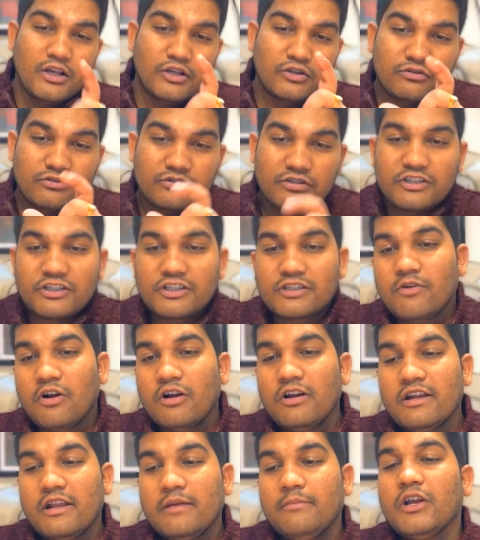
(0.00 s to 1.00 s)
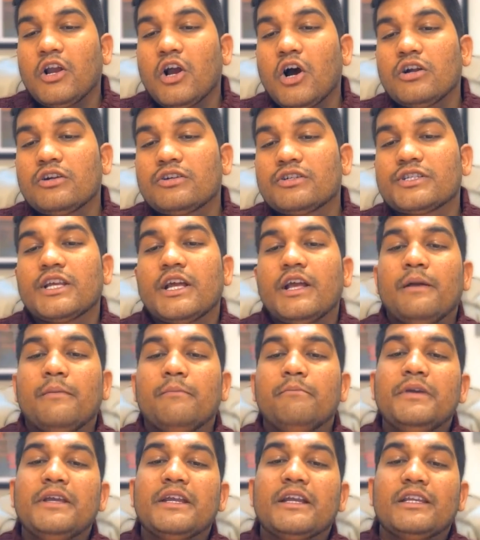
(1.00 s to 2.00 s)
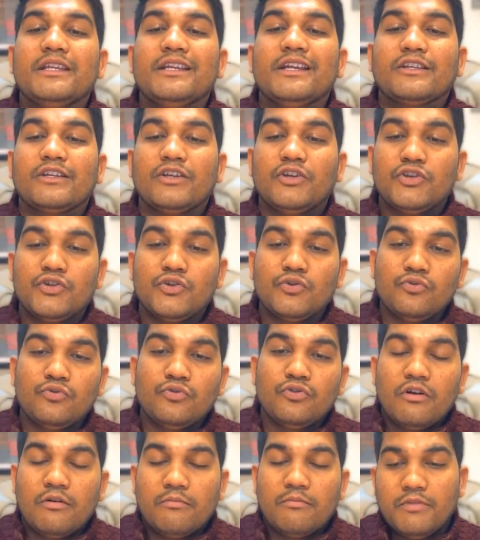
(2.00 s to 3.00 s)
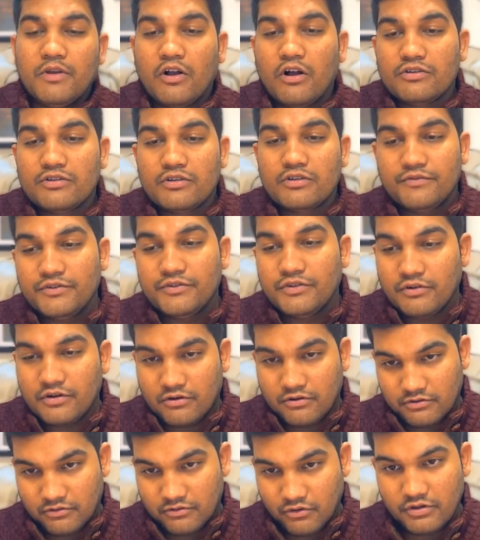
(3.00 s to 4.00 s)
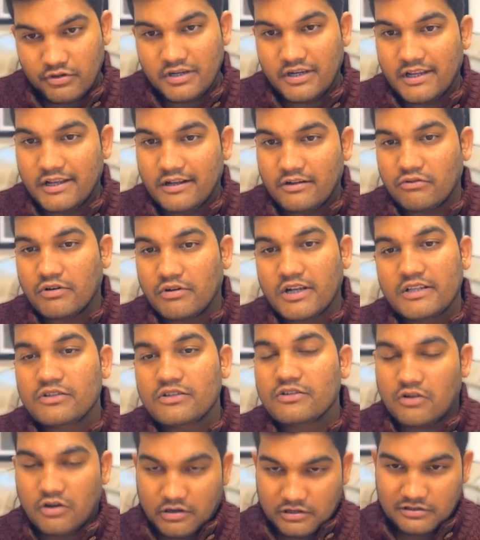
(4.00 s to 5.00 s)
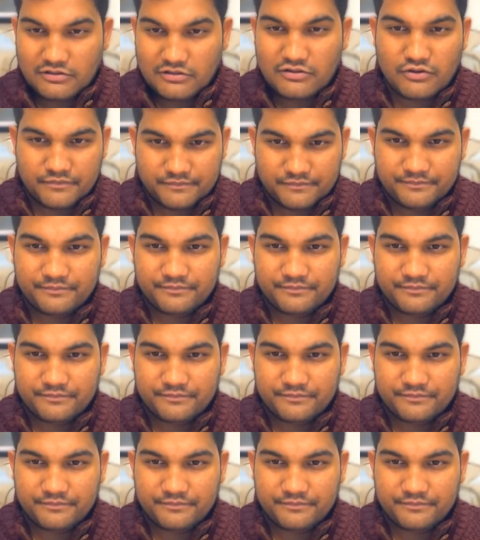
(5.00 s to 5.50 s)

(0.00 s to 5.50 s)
So such small demigods may create issue because of your own ignorance also.